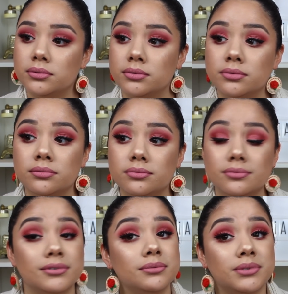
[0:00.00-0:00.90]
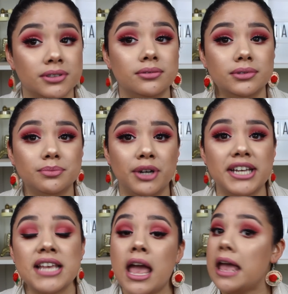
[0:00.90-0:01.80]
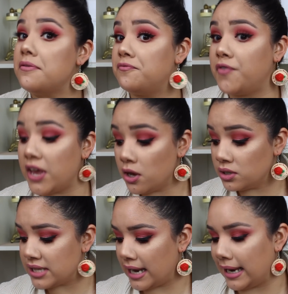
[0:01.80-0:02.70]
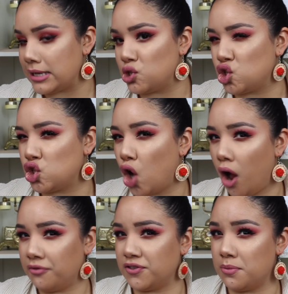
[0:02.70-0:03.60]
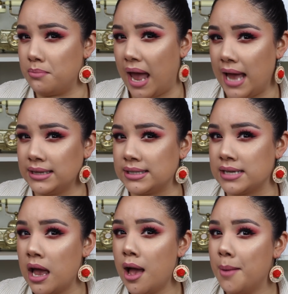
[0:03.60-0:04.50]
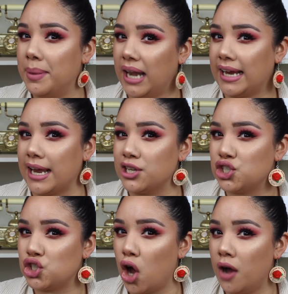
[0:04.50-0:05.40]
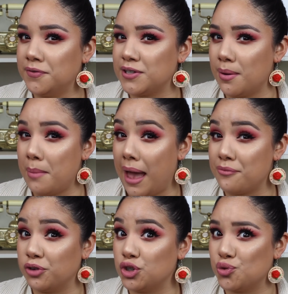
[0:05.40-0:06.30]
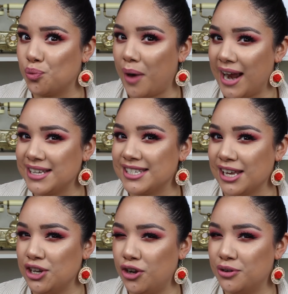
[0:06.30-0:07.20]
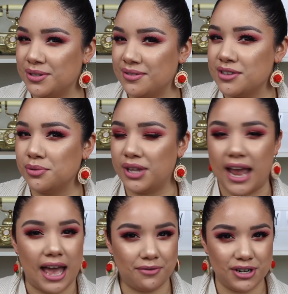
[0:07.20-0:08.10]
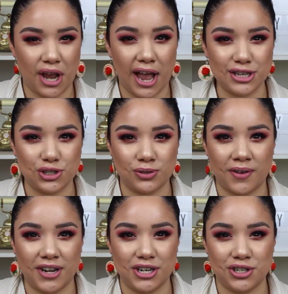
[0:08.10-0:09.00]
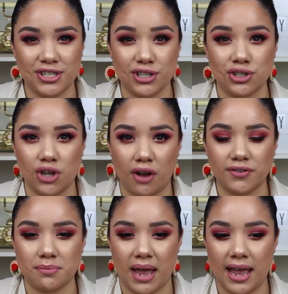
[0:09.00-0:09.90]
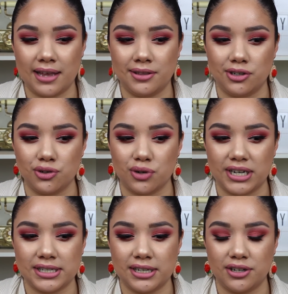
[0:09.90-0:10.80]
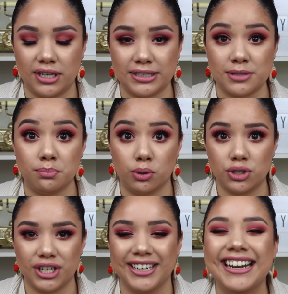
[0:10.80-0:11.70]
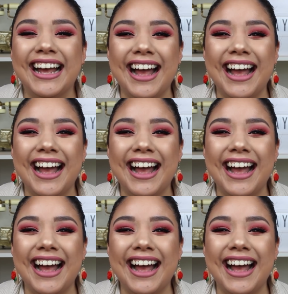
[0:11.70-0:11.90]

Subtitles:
I'm so impressed. It feels like a soft matte, but like a soft matte for dry skin. You know, sometimes when they advertise those foundations as soft matte and then your dry skin, you're like, this is bullshit.